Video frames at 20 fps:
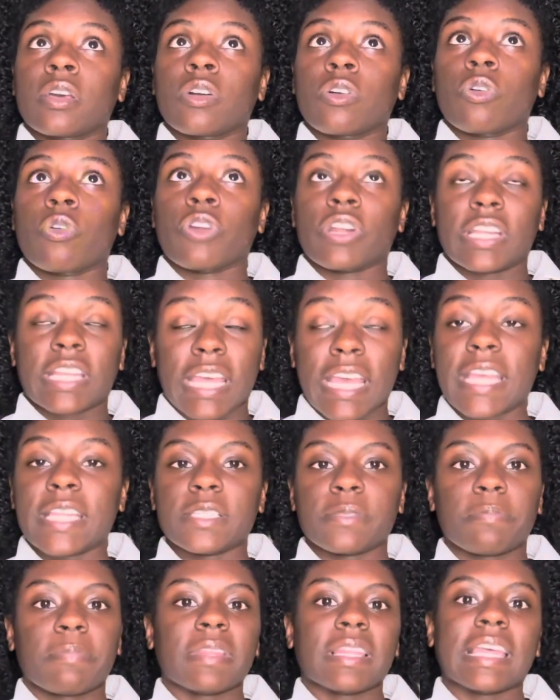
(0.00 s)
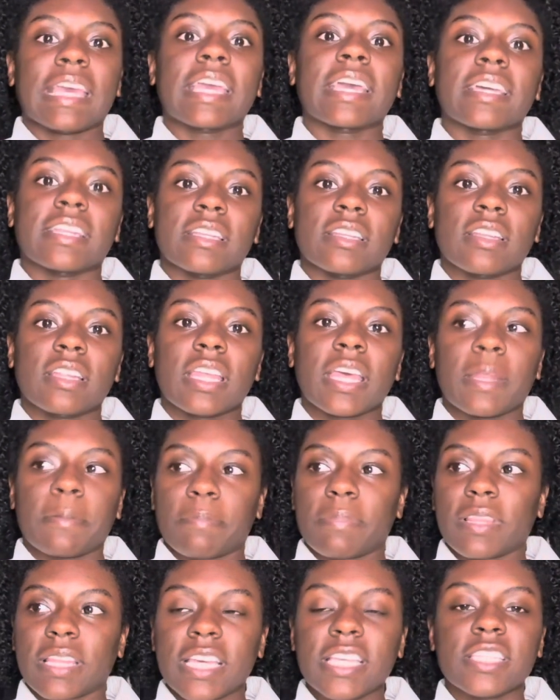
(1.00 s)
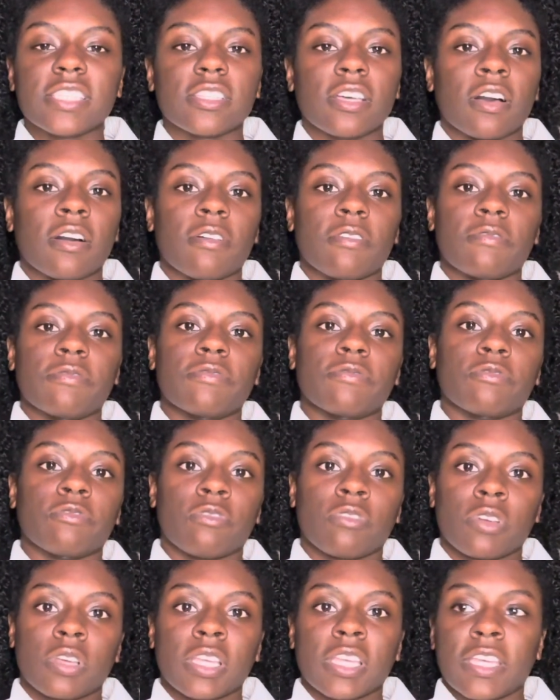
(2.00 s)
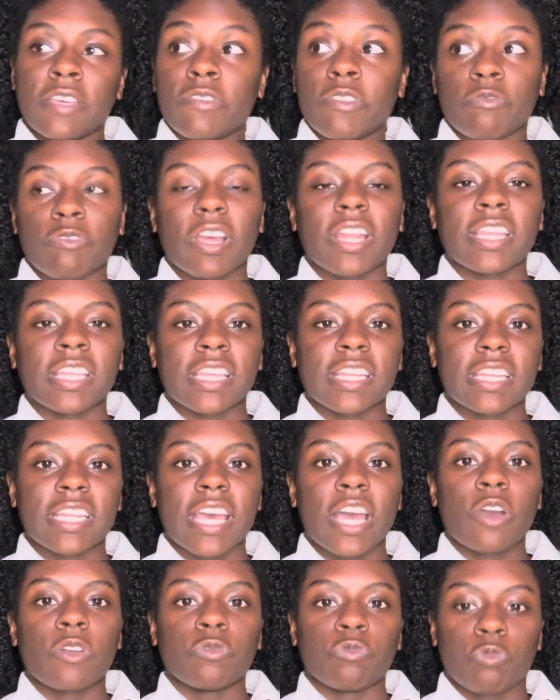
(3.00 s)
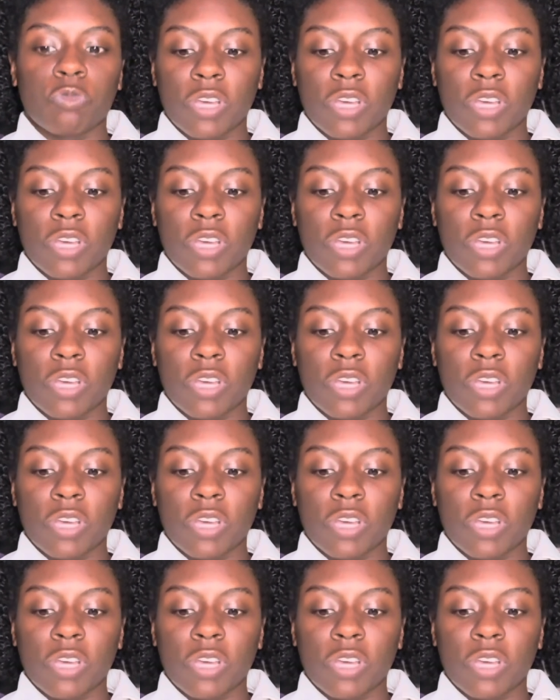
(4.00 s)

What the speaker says: preordained plan in place of even writing it down.